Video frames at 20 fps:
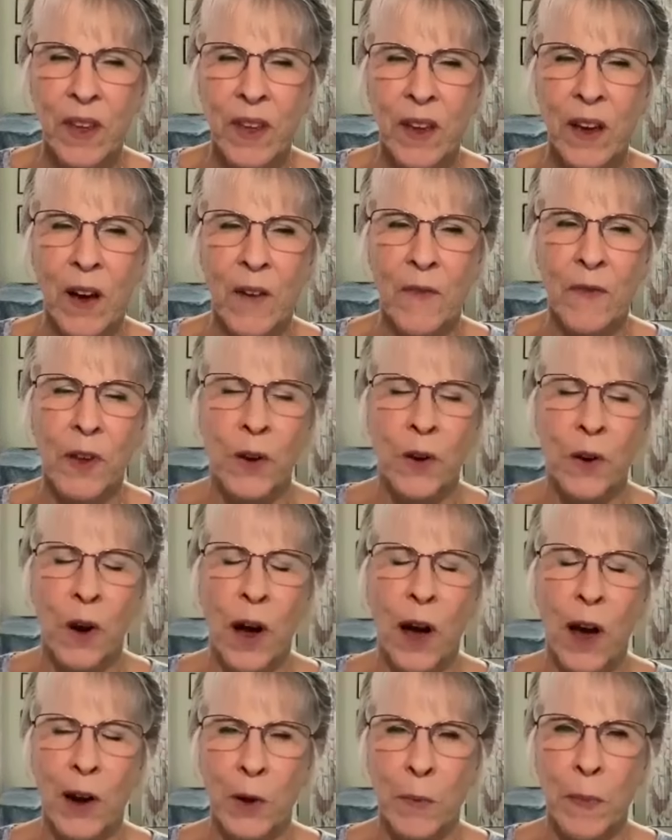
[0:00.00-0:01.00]

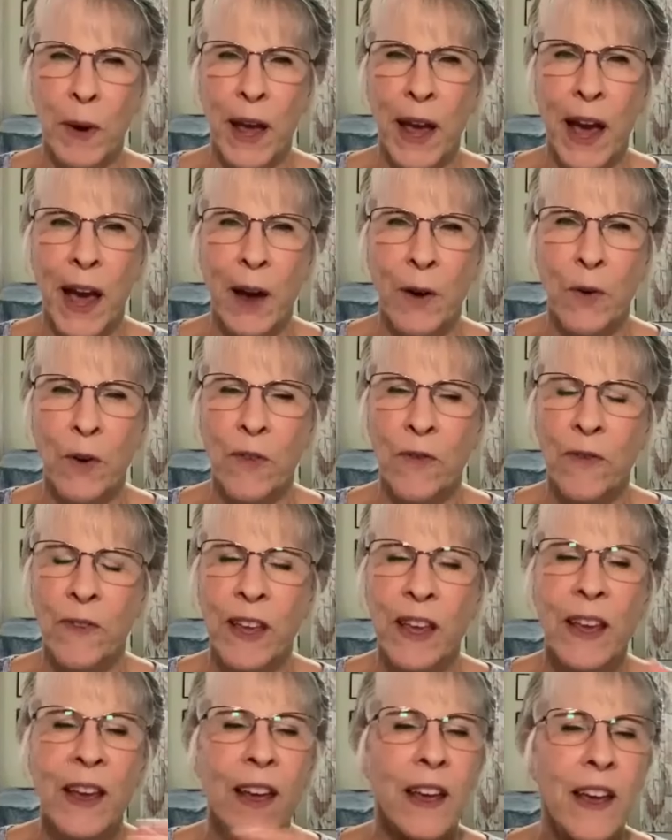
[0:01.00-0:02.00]

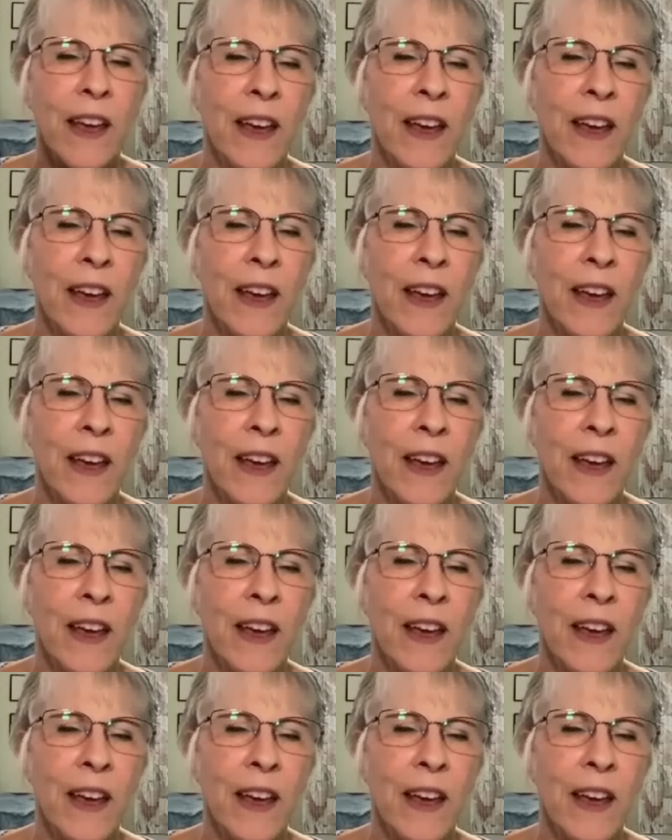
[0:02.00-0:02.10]
autobiography.